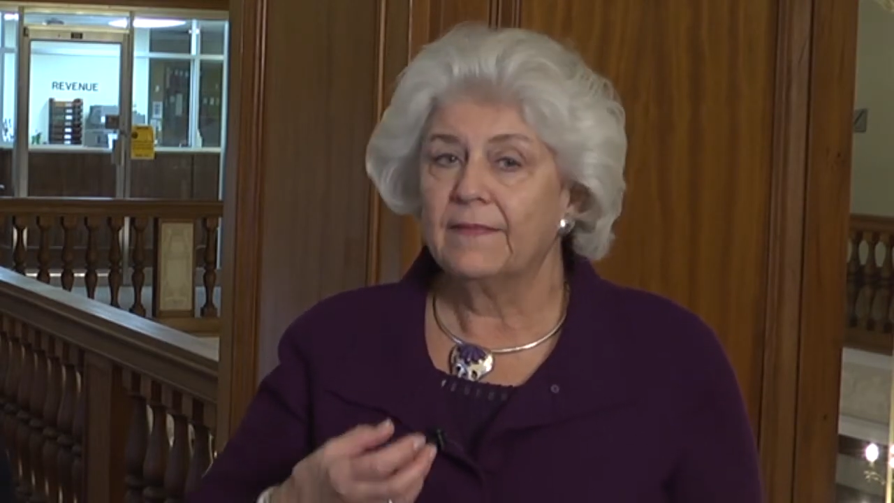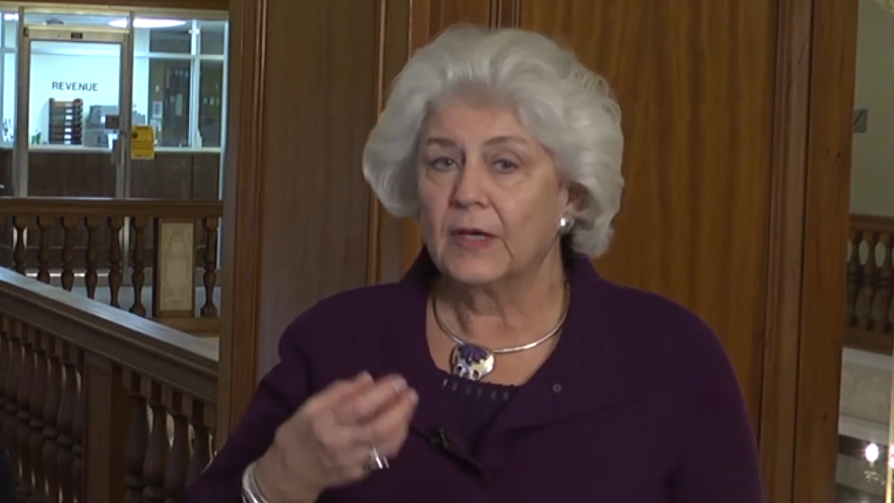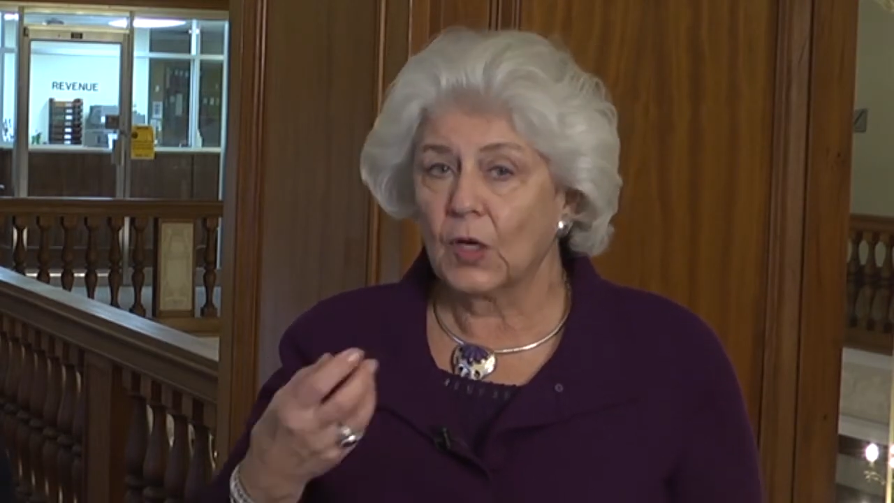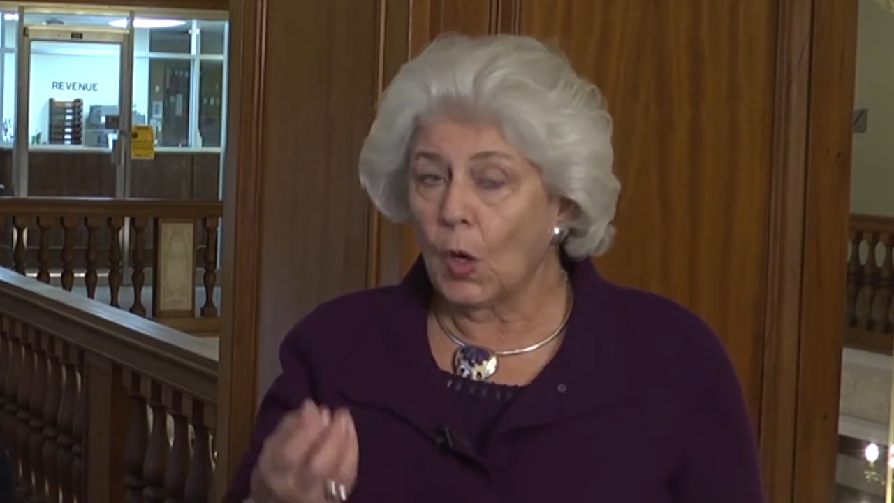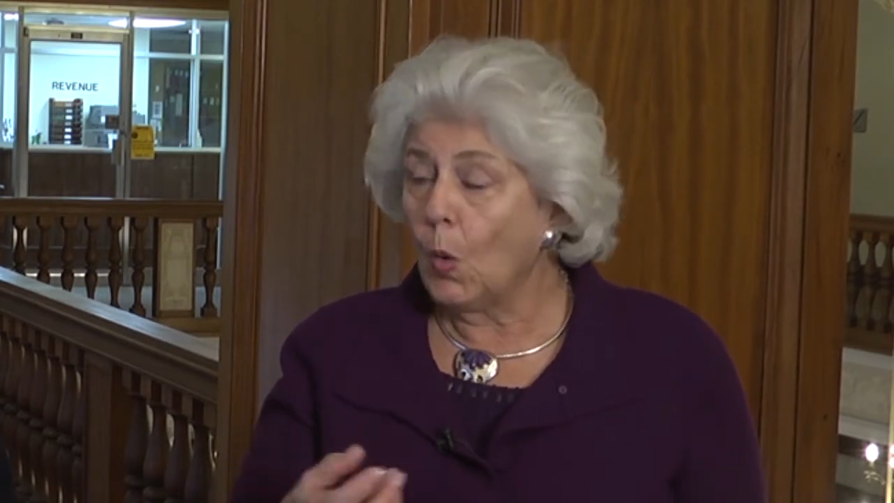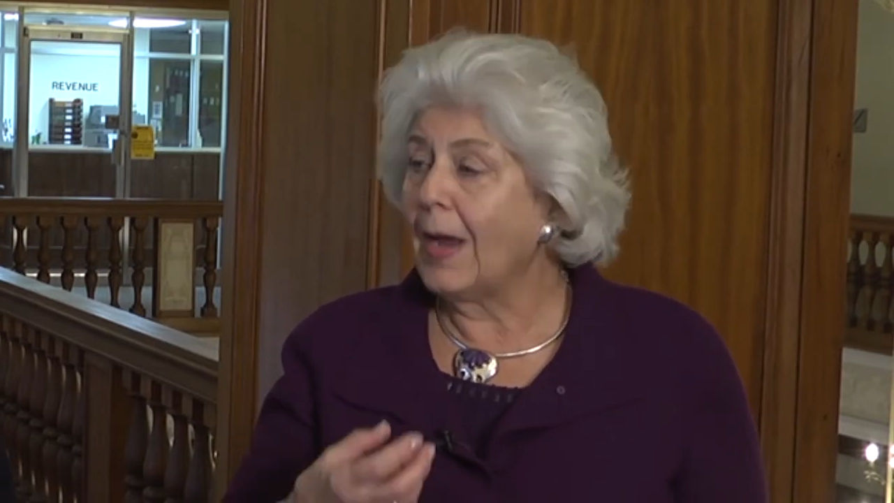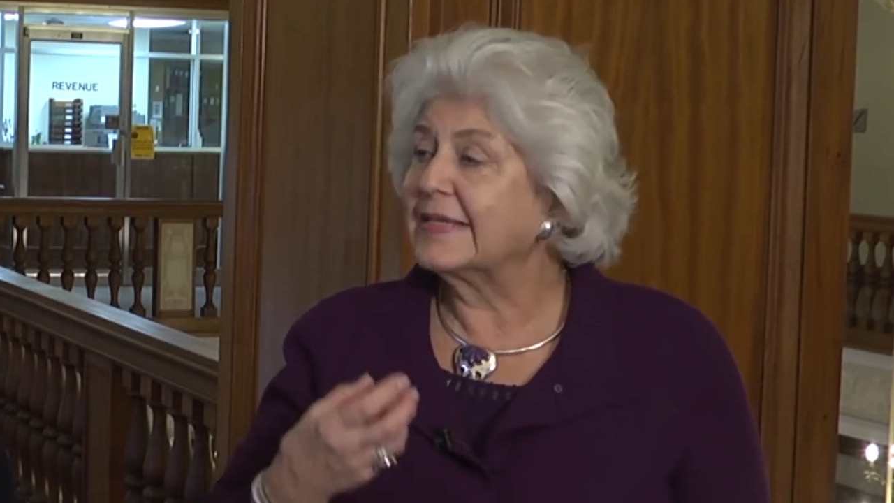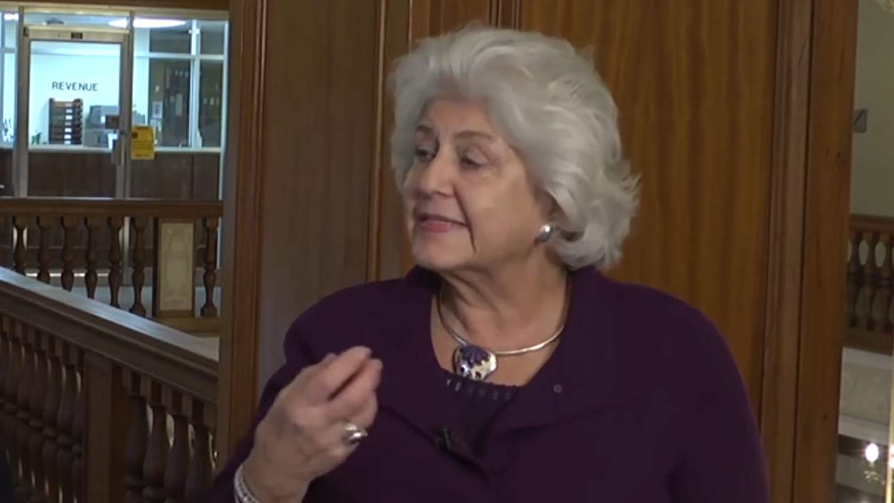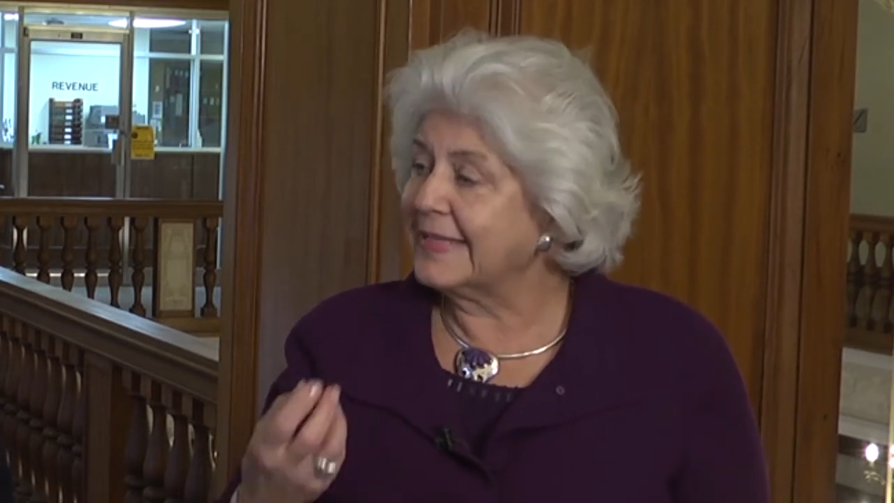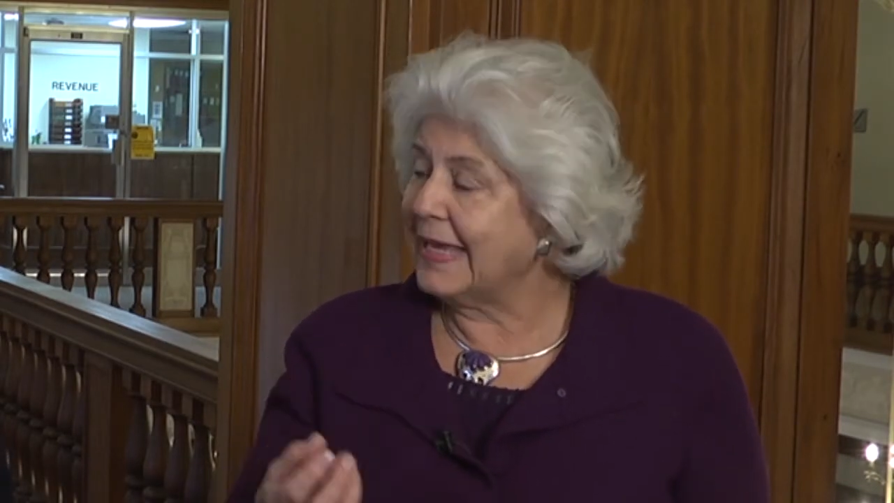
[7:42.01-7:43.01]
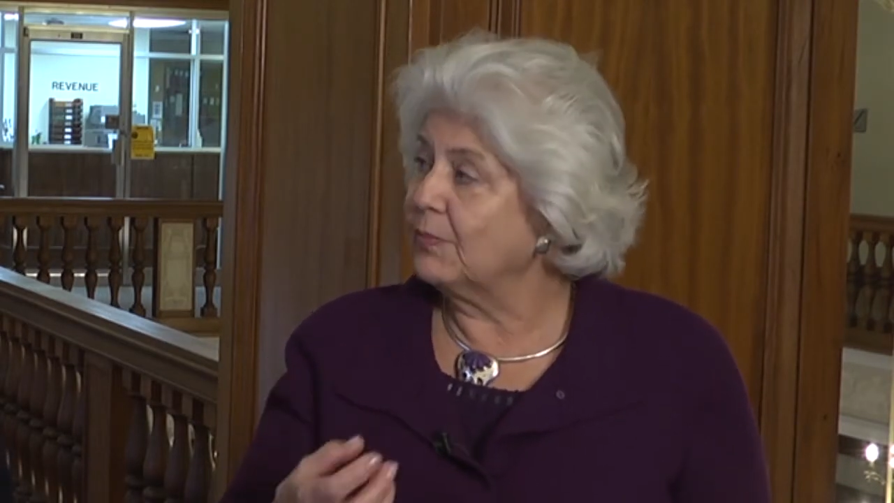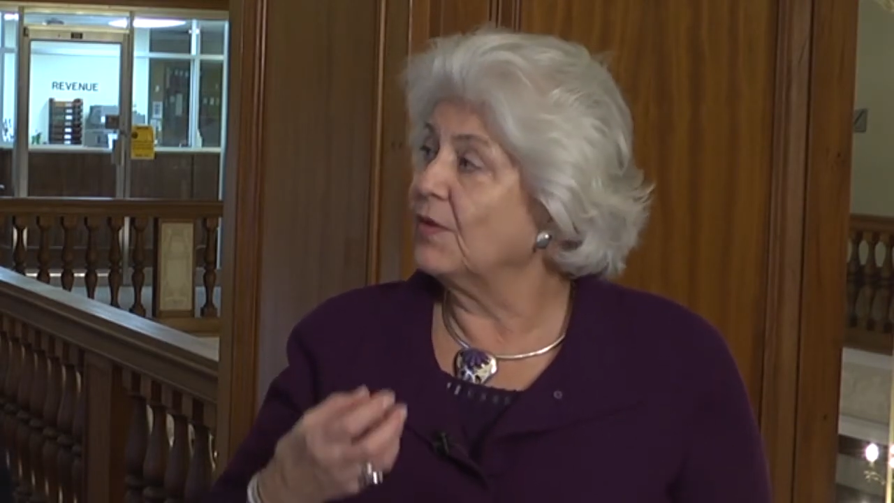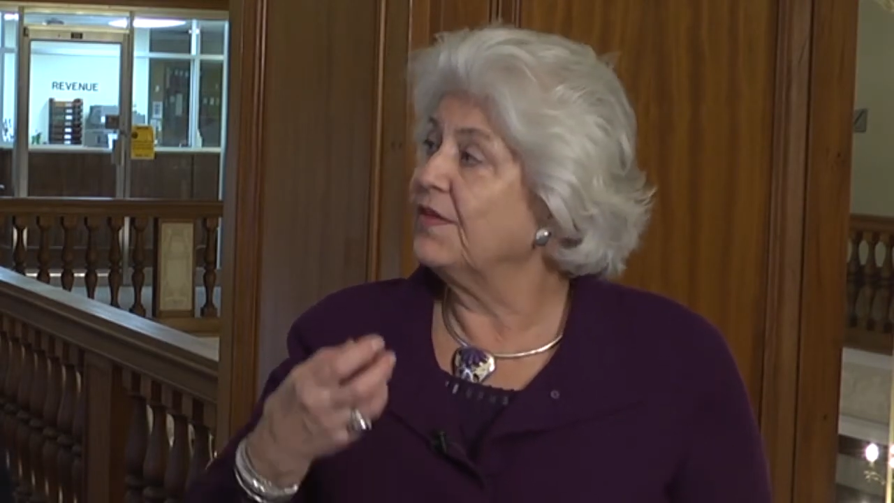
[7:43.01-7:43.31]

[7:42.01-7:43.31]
the coax cable,